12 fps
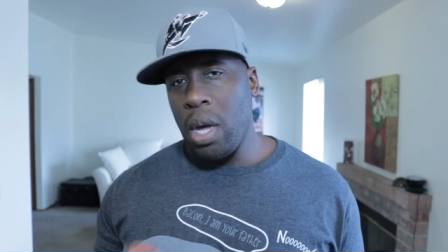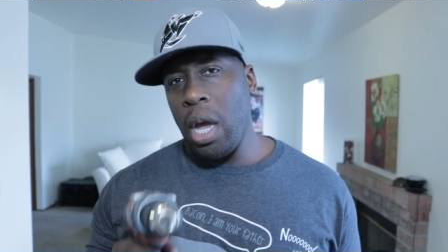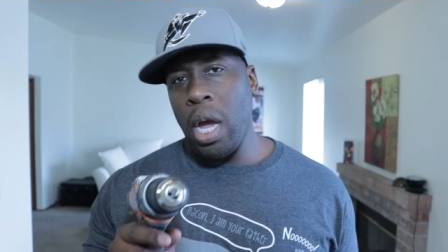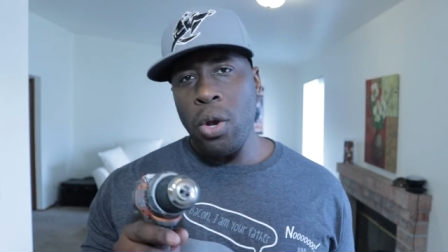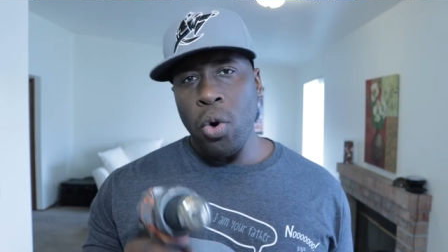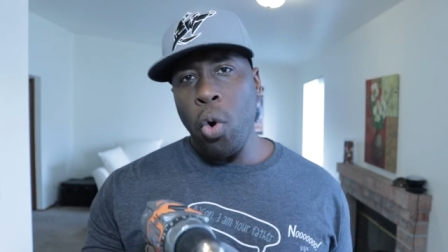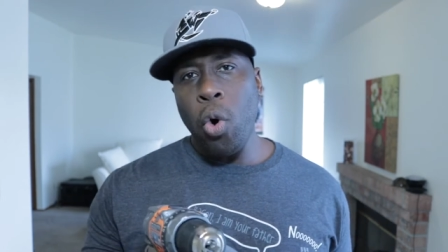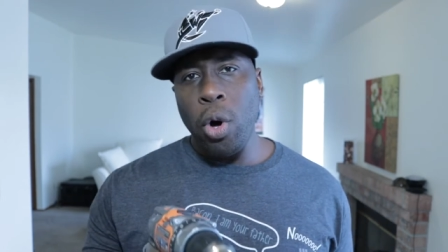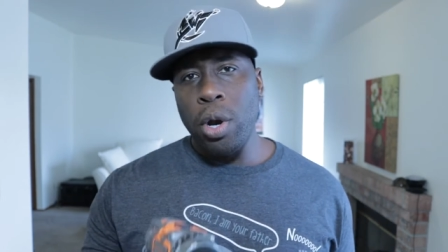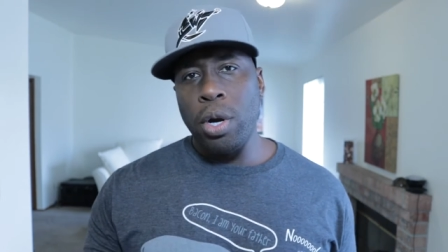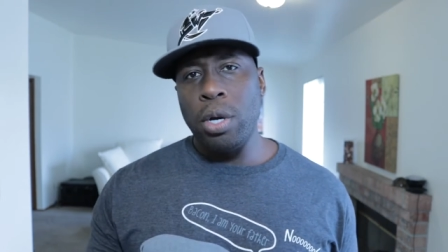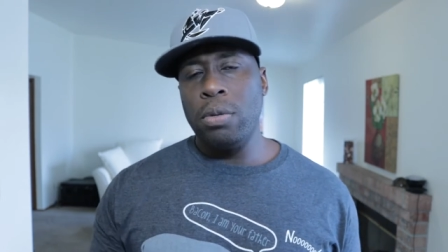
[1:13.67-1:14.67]
in
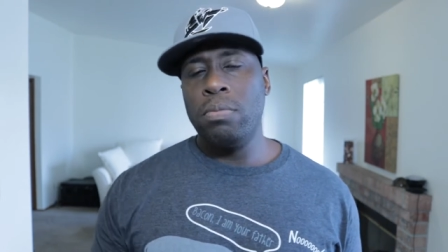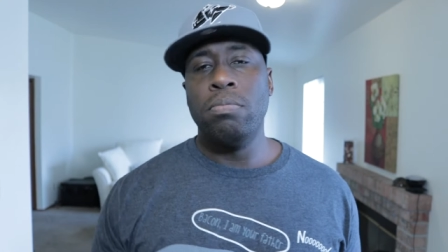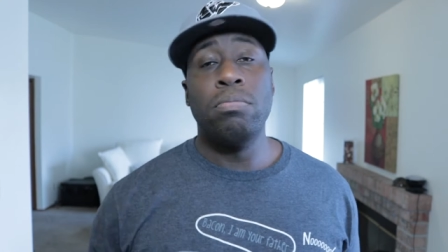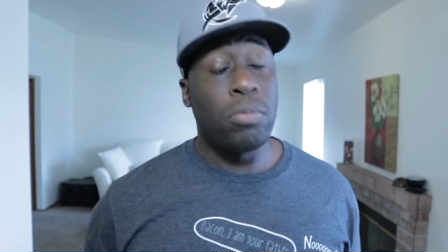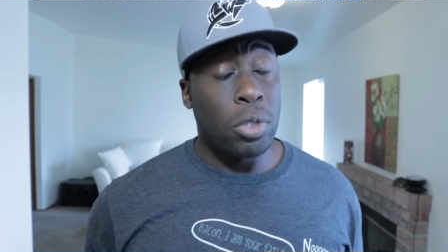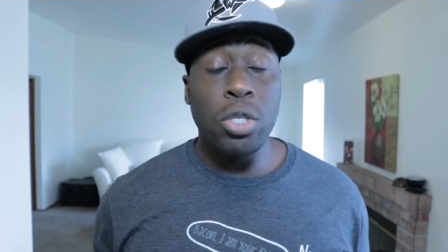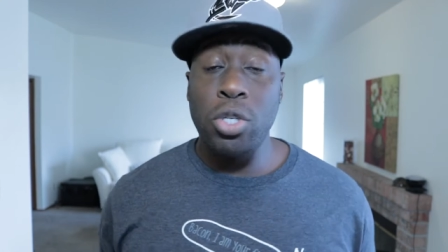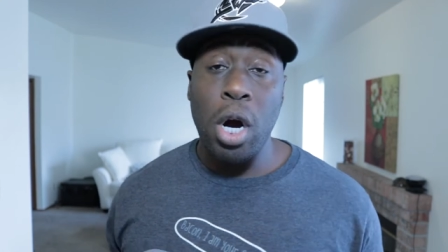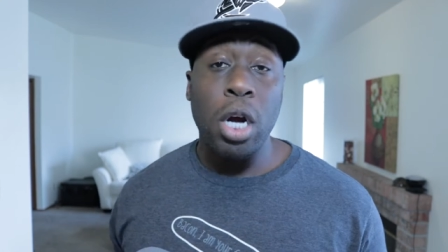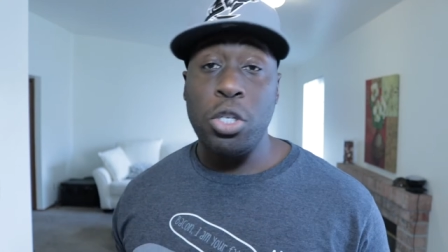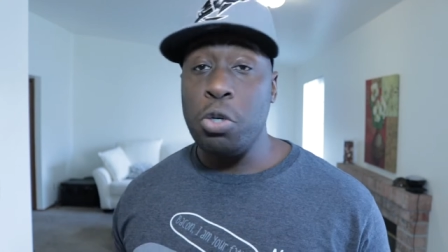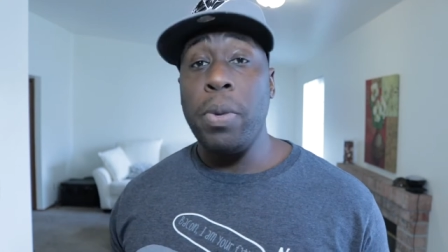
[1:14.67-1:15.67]
order to
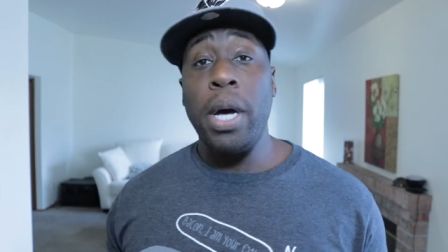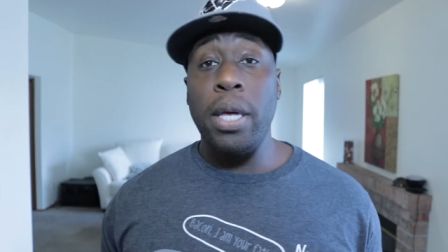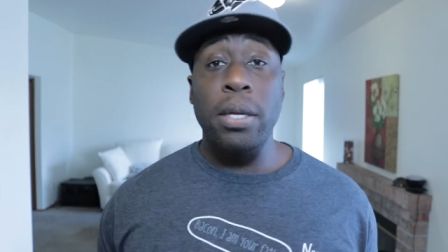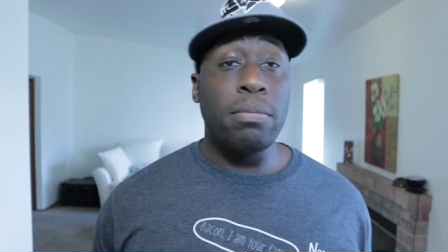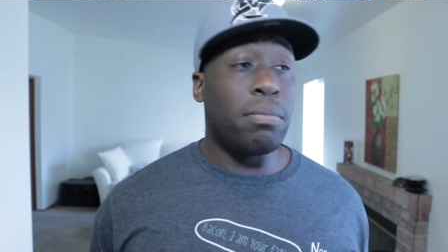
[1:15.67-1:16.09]
charge you money.